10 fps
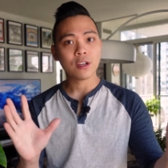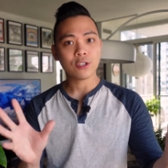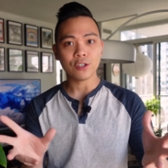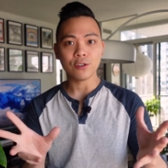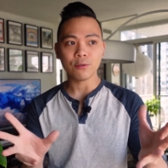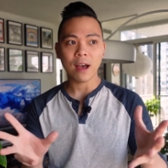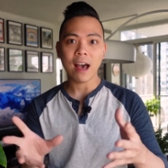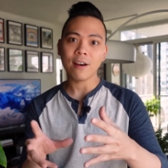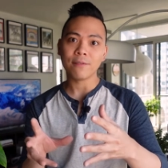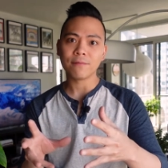to
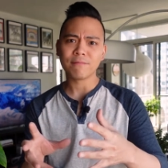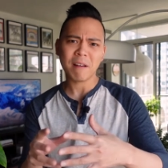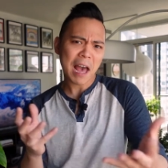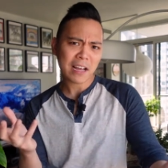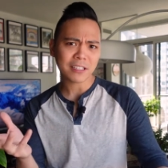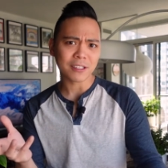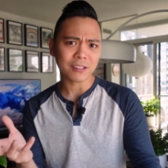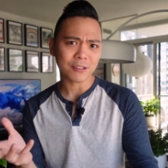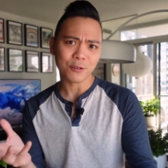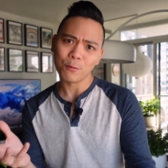have
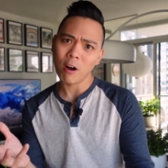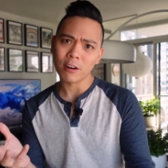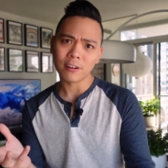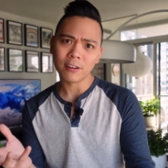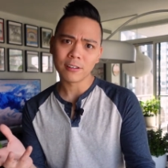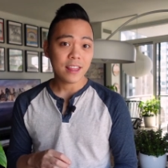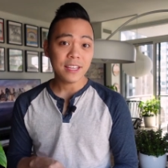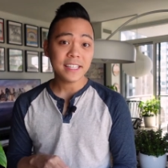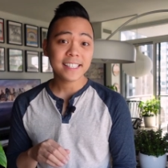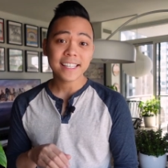access to water.
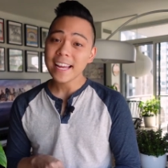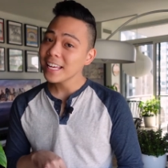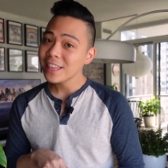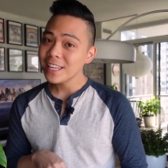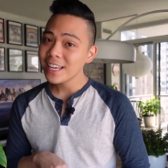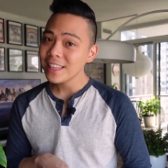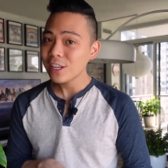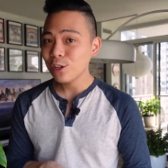The second thing that